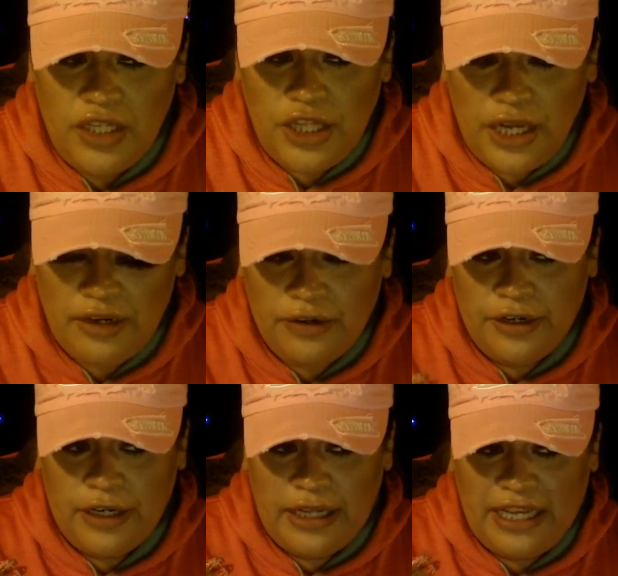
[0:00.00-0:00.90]

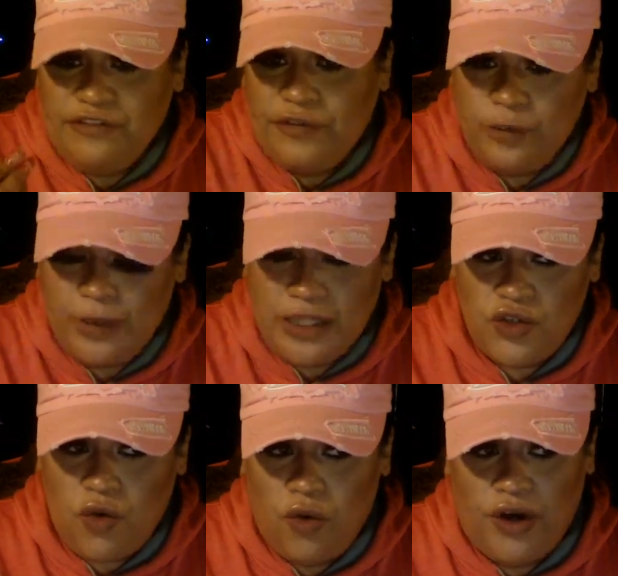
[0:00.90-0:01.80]
their
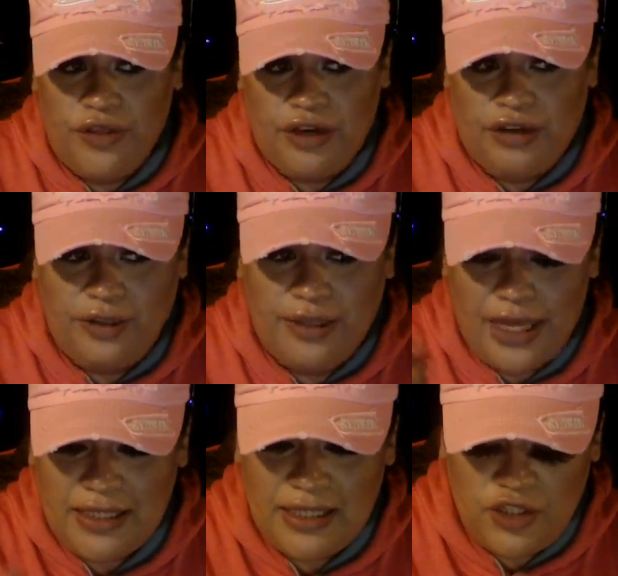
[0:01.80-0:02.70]
influence or their
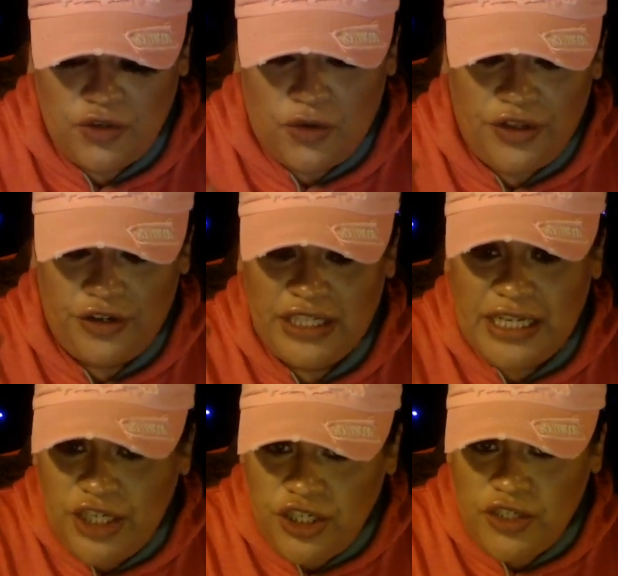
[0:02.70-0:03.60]
lessons or their
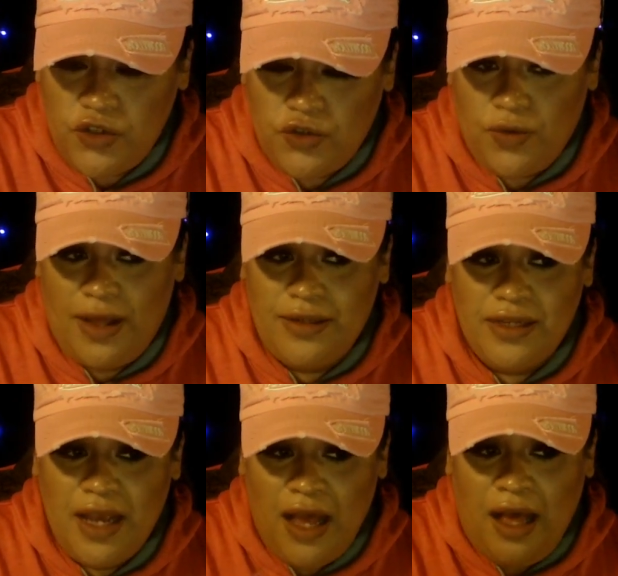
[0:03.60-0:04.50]
teachings to
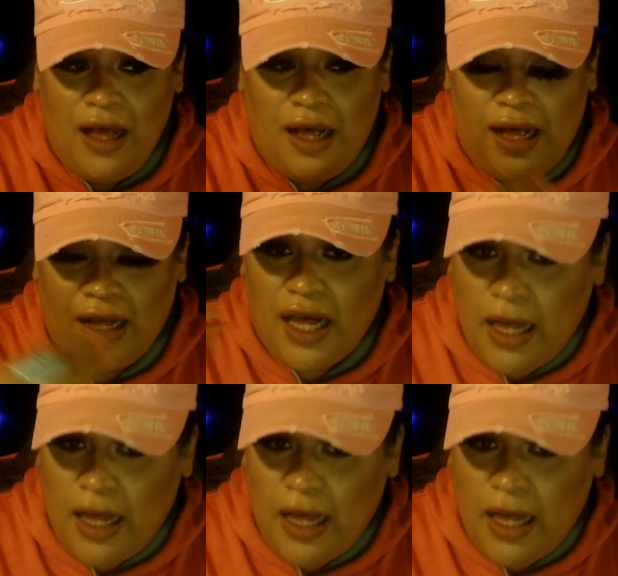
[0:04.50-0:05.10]
us uh,